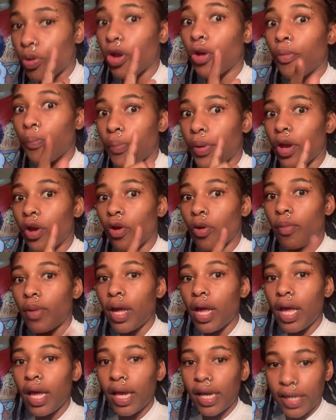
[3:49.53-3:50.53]
pew, pew,
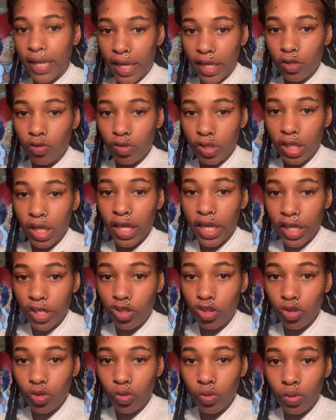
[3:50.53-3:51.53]
and they used to
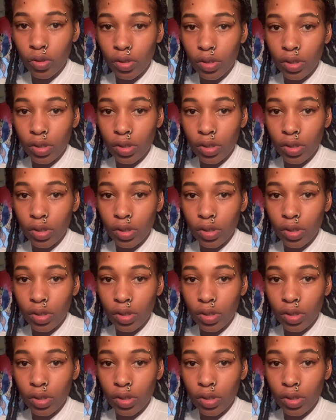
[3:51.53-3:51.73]
hit you,